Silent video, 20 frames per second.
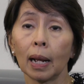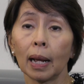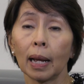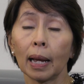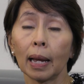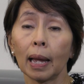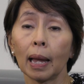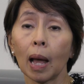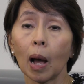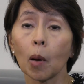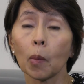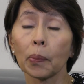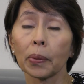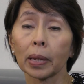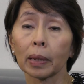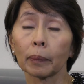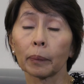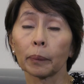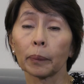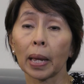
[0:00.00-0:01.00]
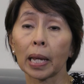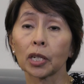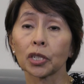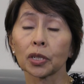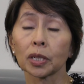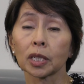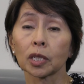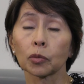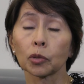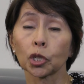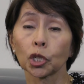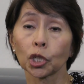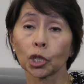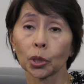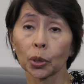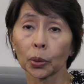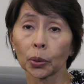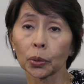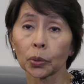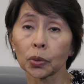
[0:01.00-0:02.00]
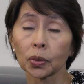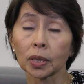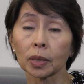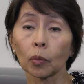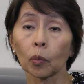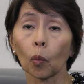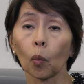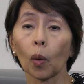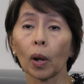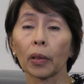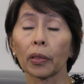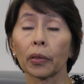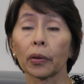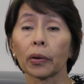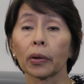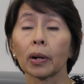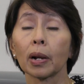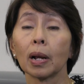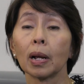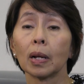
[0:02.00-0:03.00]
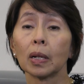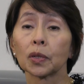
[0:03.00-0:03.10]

helping patients choose whether